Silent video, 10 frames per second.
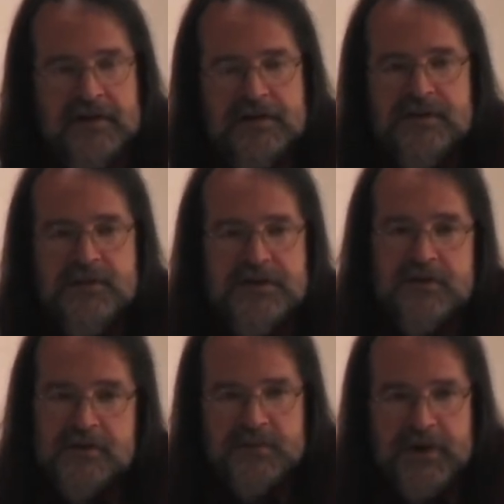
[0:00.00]
dismissed
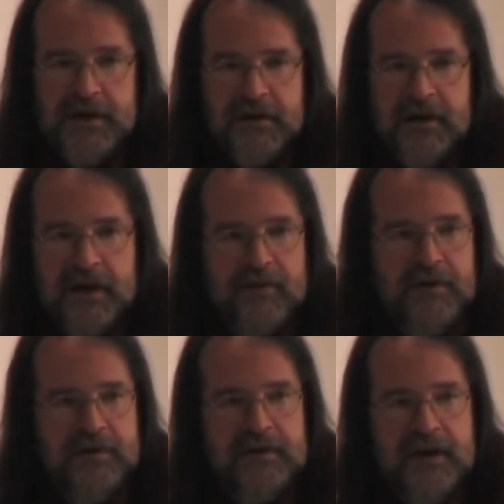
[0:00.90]
her as being kind of
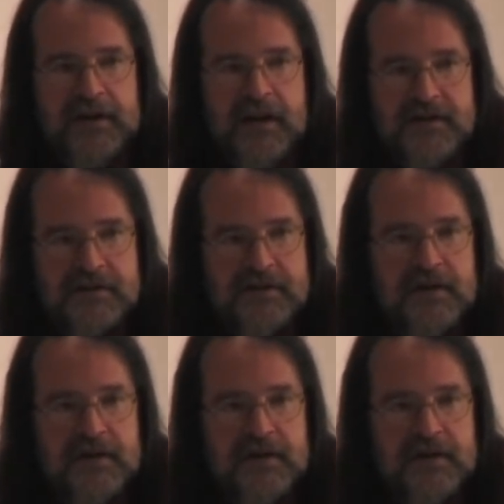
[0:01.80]
a nutcase.